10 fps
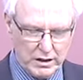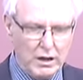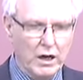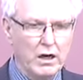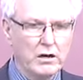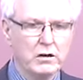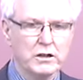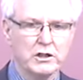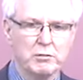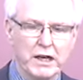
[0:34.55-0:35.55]
Our
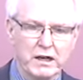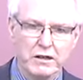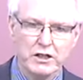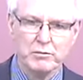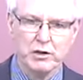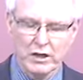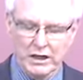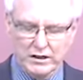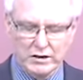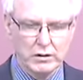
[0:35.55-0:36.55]
speaker this morning
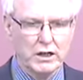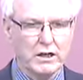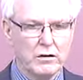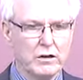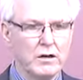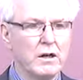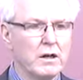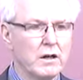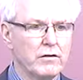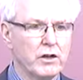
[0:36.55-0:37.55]
is Willy Logan
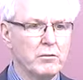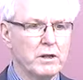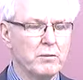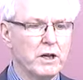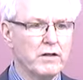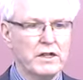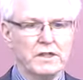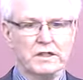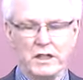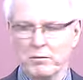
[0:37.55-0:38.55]
from the Belfast
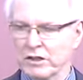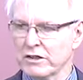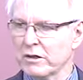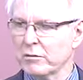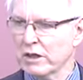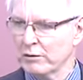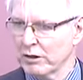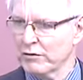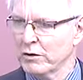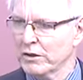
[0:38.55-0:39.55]
City Mission, and Willy, we look
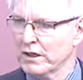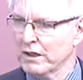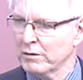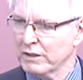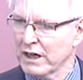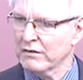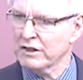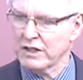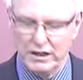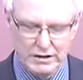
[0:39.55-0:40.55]
forward to hear what you have to
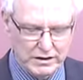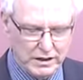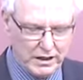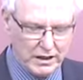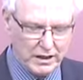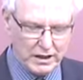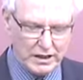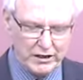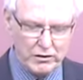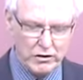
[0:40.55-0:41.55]
tell us
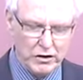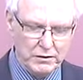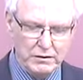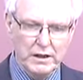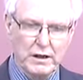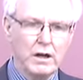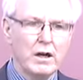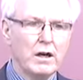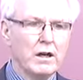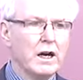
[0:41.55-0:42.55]
later on.
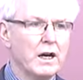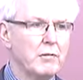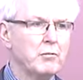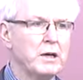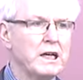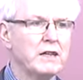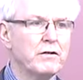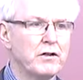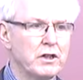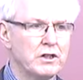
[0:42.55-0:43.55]
Being the
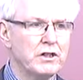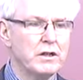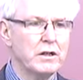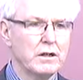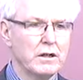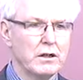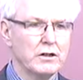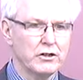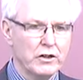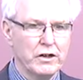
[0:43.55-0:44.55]
first
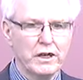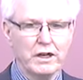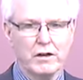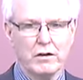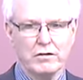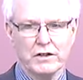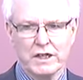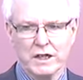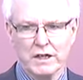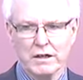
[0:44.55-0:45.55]
Sunday of the
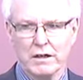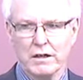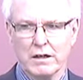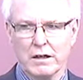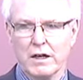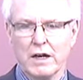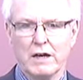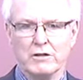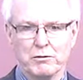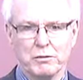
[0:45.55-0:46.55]
year, I've
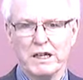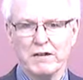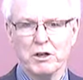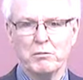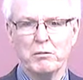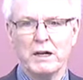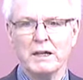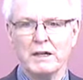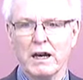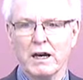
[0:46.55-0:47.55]
just been given a
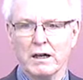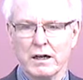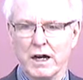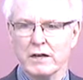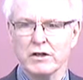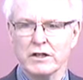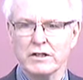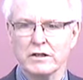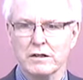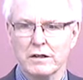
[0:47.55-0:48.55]
million adverts